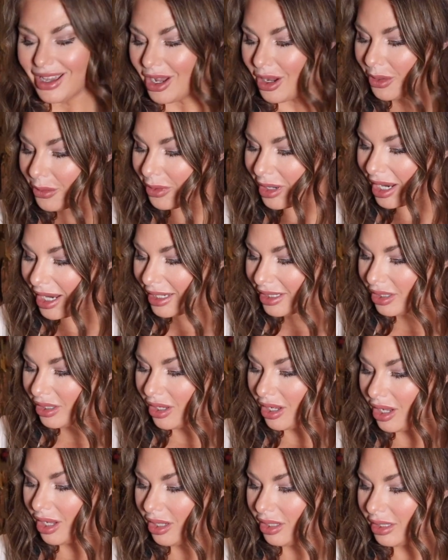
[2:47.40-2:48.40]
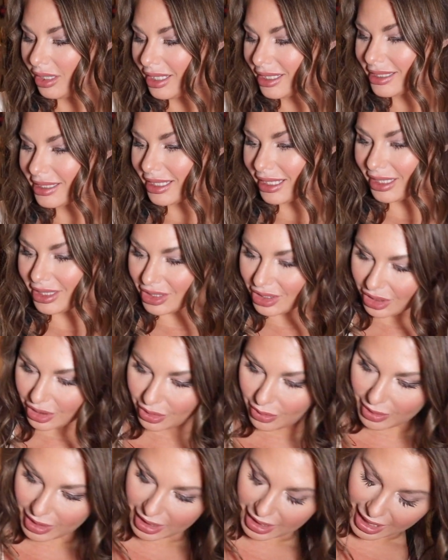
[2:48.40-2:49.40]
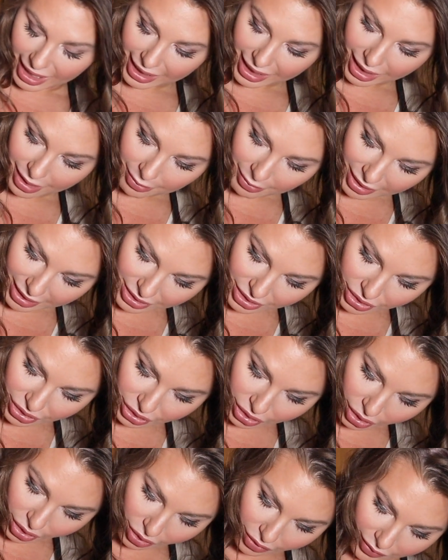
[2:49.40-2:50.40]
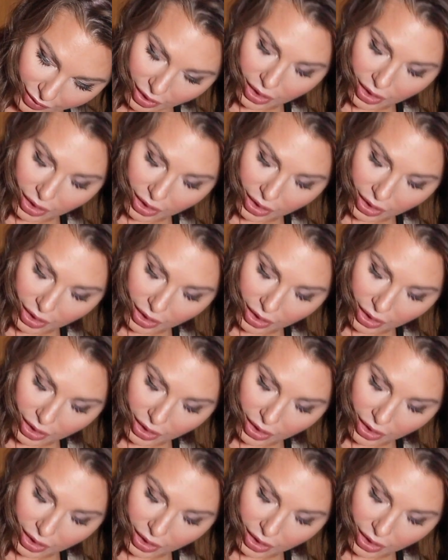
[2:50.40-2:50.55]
All right, y'all, let's get to it. I got my stove